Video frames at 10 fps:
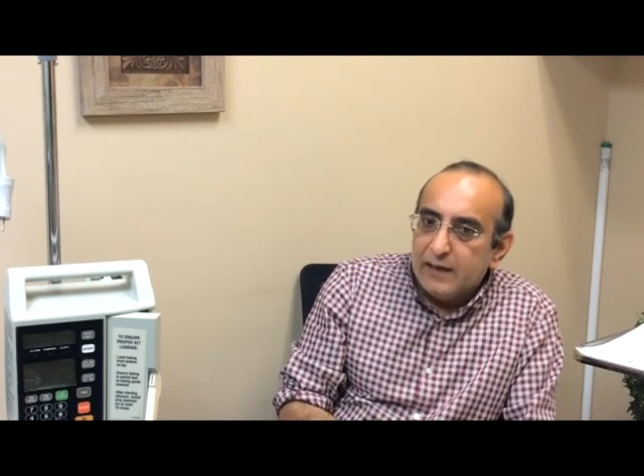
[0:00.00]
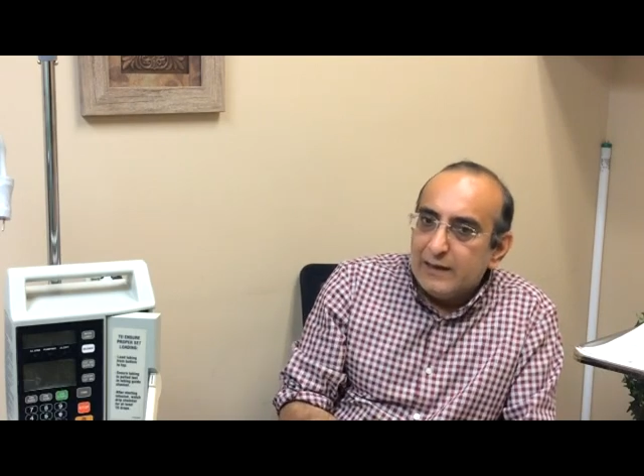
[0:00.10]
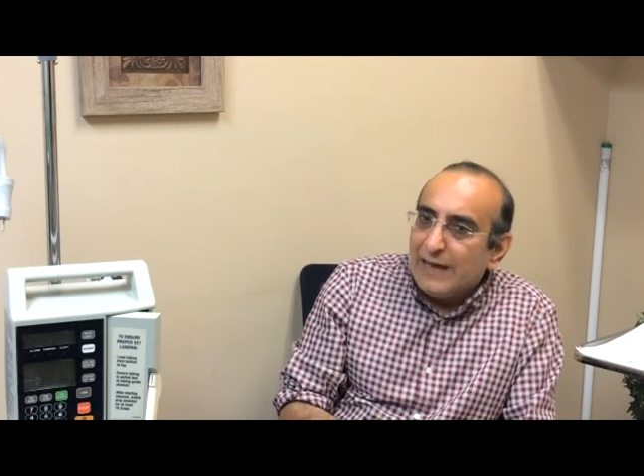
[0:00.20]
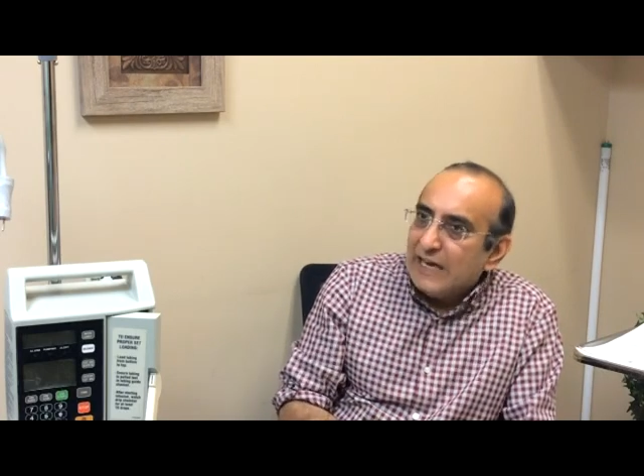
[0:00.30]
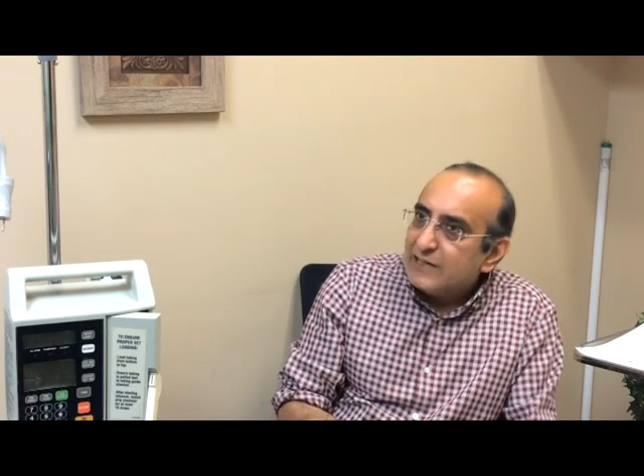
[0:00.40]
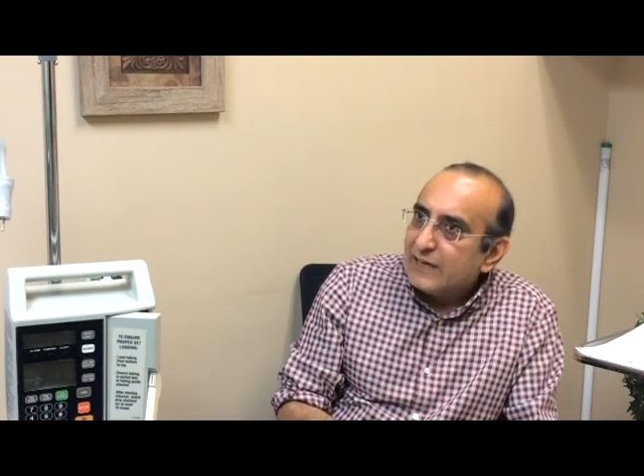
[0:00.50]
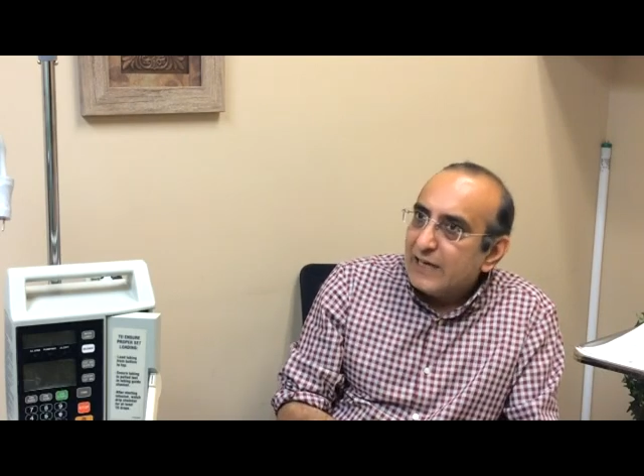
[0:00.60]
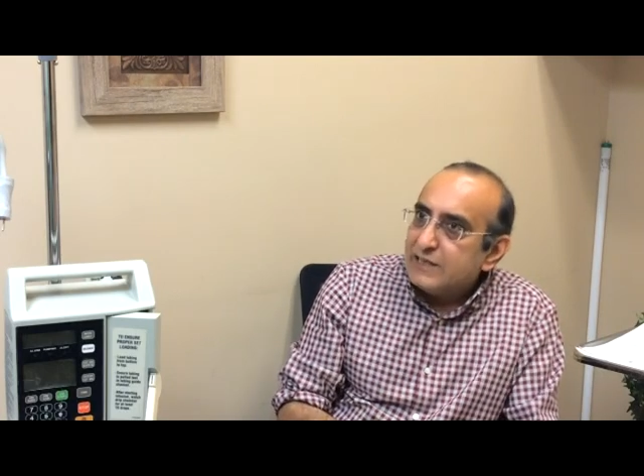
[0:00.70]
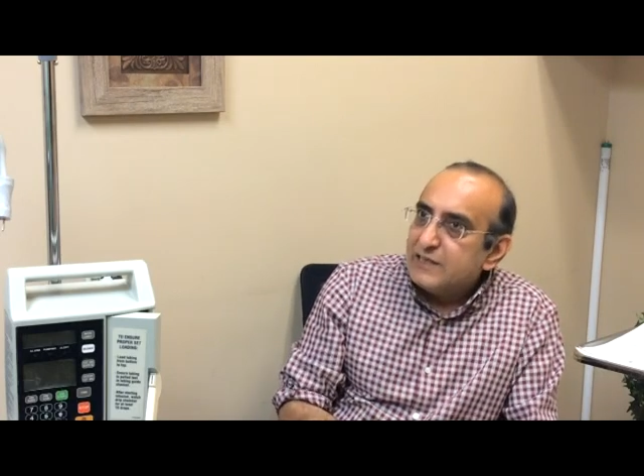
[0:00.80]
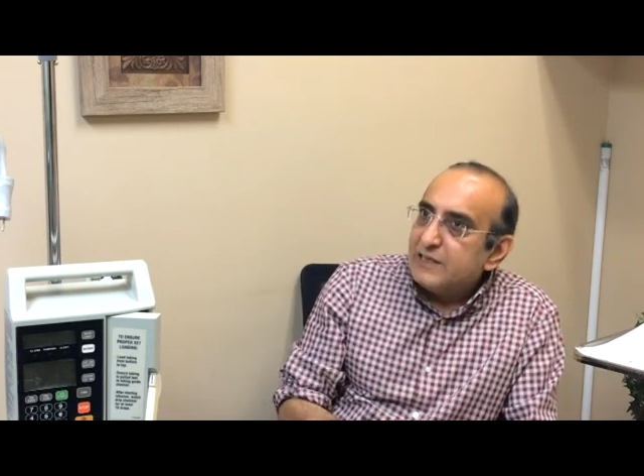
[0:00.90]
late
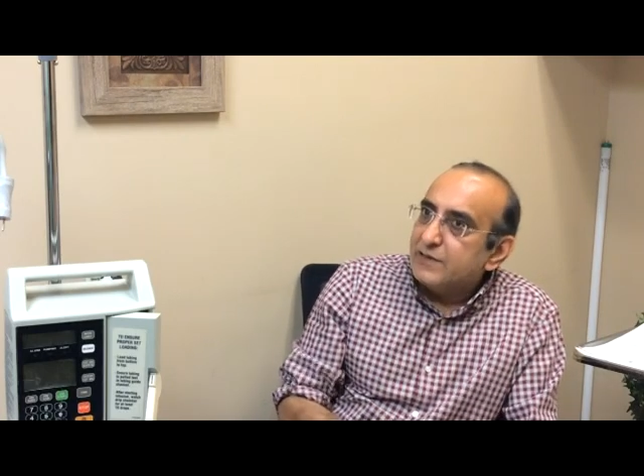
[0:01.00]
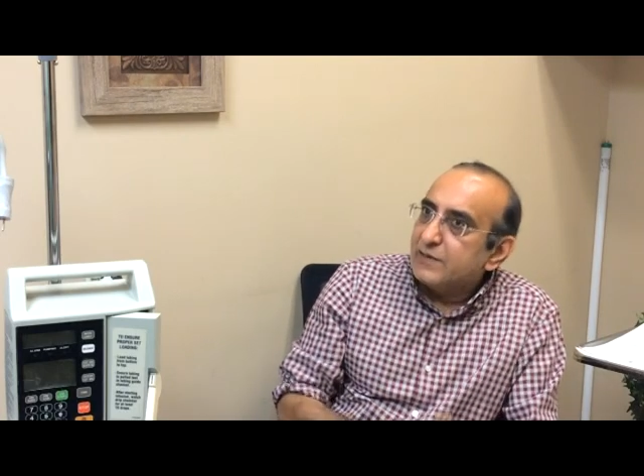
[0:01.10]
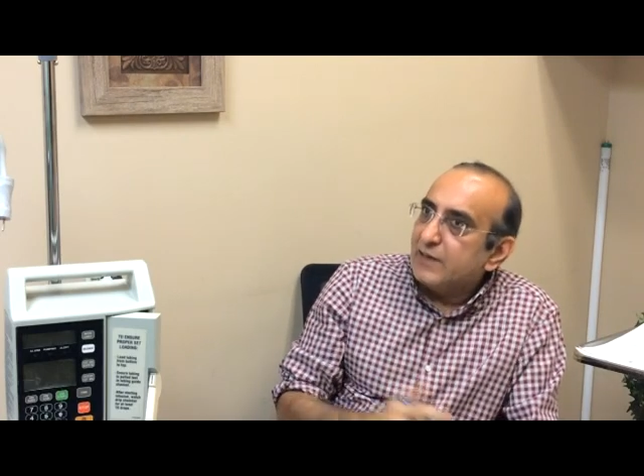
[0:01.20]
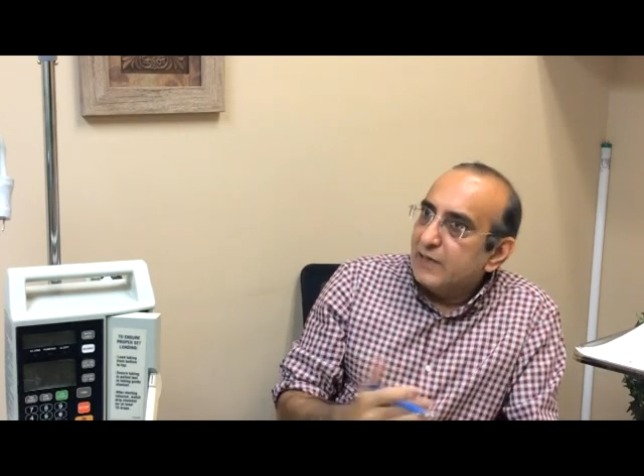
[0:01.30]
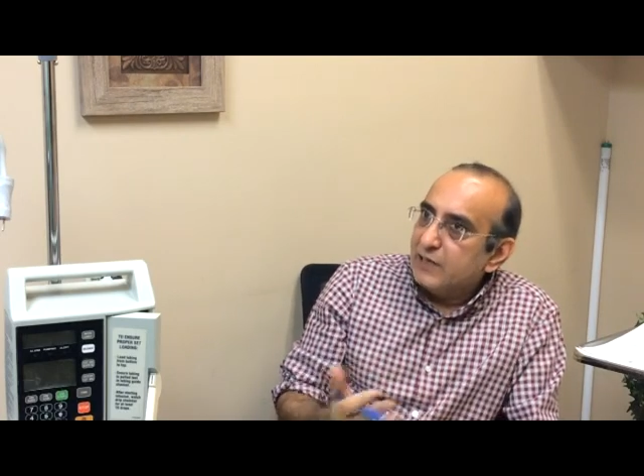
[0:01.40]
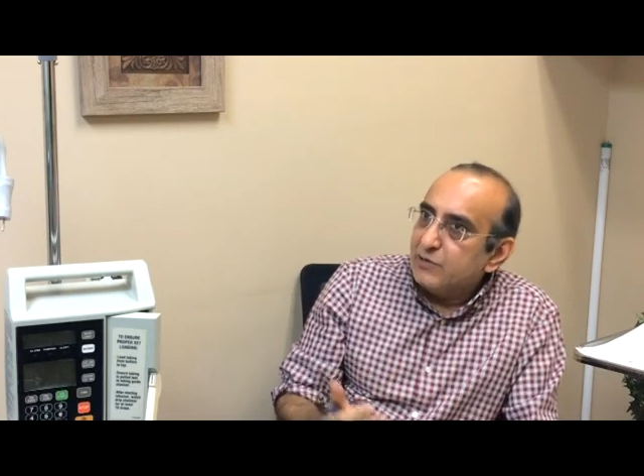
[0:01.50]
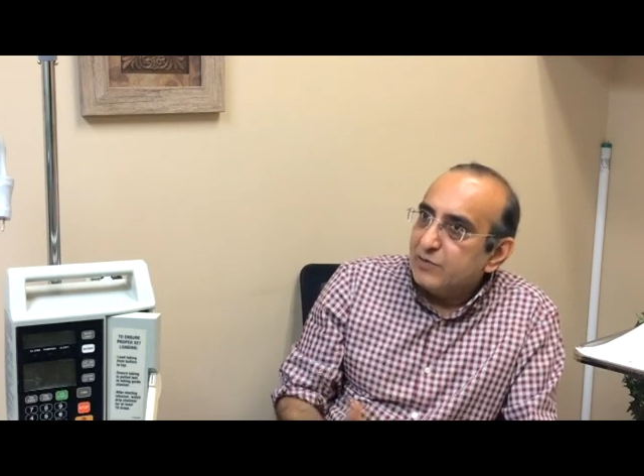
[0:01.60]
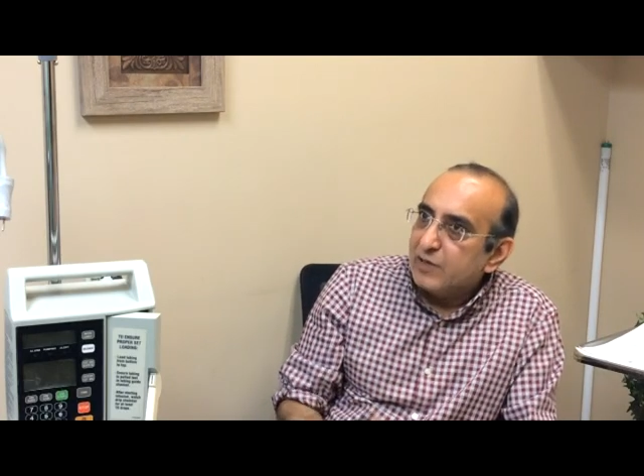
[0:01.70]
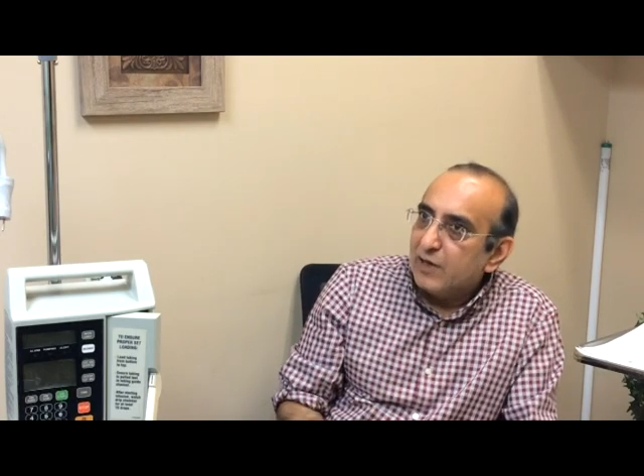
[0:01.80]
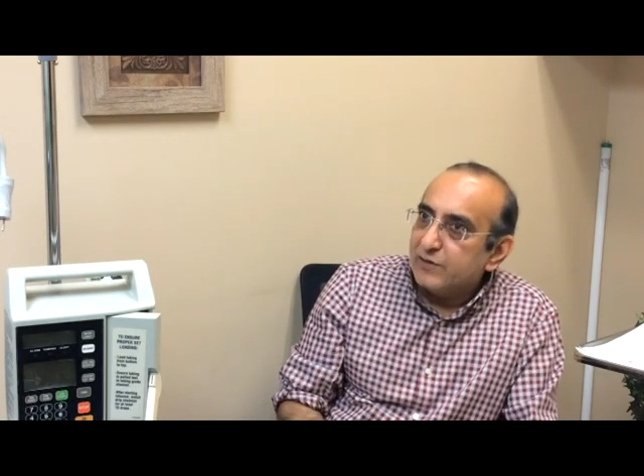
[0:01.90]
90s, early
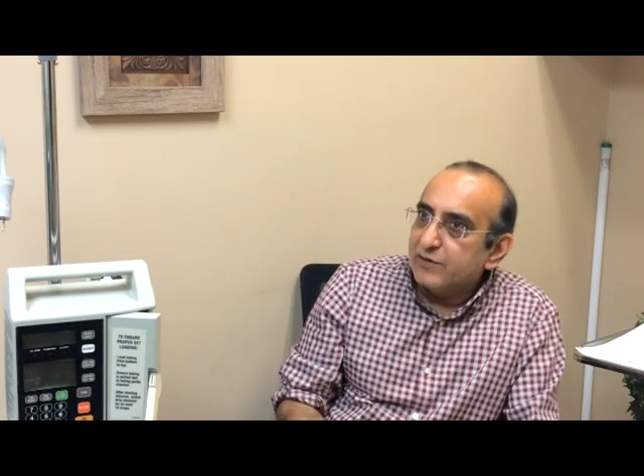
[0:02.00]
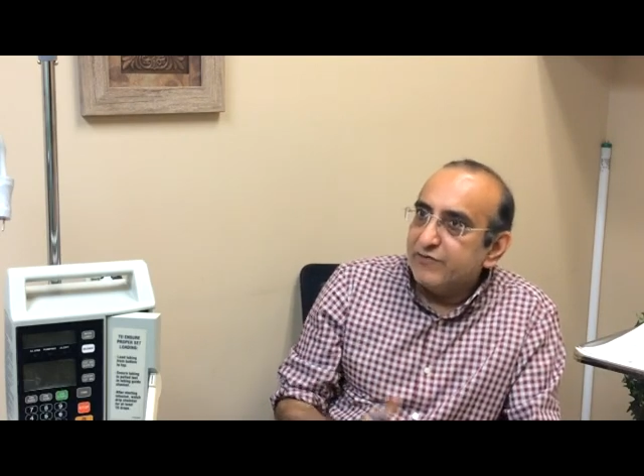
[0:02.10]
2000,